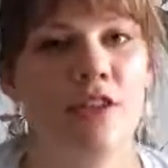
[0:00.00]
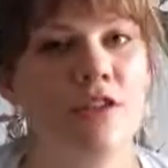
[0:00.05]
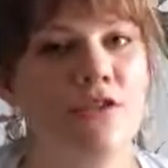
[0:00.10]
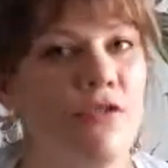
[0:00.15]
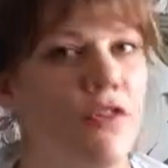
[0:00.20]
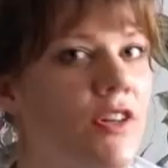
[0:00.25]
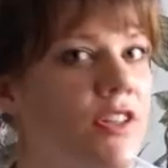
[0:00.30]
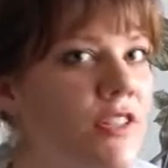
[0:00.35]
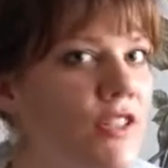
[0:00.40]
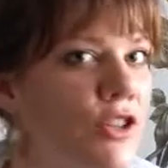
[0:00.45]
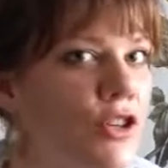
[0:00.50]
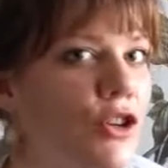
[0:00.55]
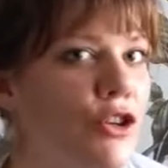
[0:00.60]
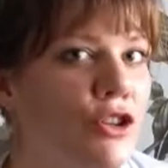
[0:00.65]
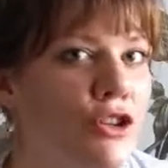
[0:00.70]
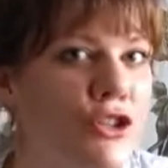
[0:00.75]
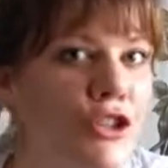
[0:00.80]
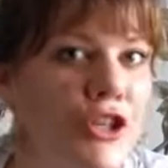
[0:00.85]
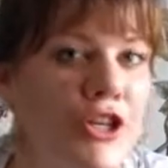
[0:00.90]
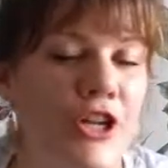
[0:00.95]
So as far as the
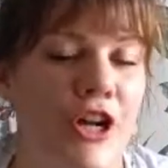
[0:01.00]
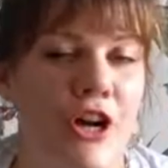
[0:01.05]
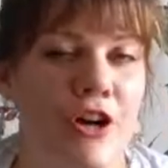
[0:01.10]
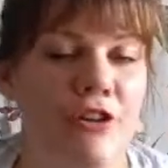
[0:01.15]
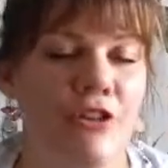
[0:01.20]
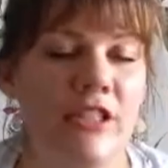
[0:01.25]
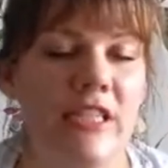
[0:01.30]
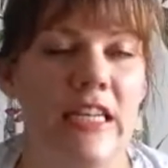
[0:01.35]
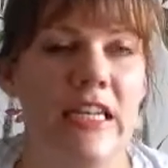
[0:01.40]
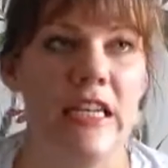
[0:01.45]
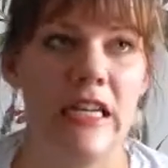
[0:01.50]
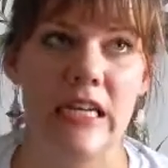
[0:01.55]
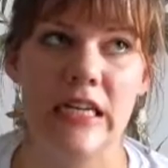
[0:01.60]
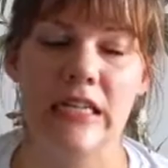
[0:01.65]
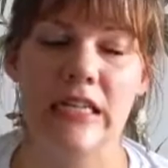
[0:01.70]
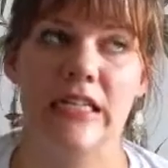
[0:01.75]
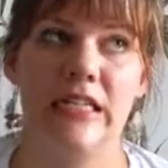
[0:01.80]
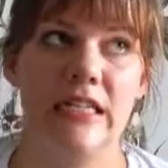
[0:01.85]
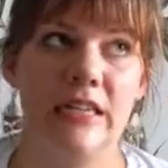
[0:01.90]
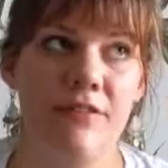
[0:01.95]
culture goes, it
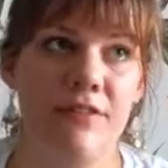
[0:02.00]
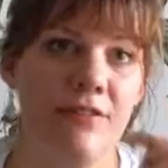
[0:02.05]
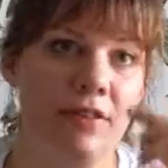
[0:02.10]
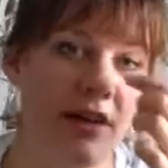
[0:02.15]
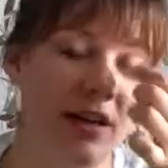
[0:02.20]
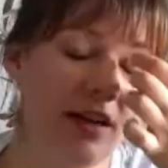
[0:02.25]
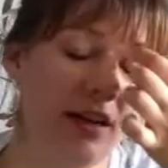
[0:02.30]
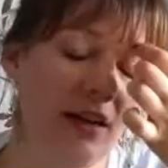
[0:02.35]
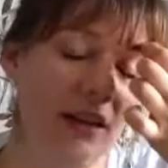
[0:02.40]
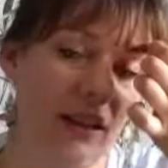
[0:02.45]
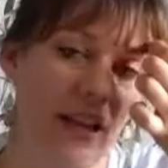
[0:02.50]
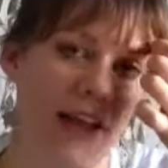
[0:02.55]
is different.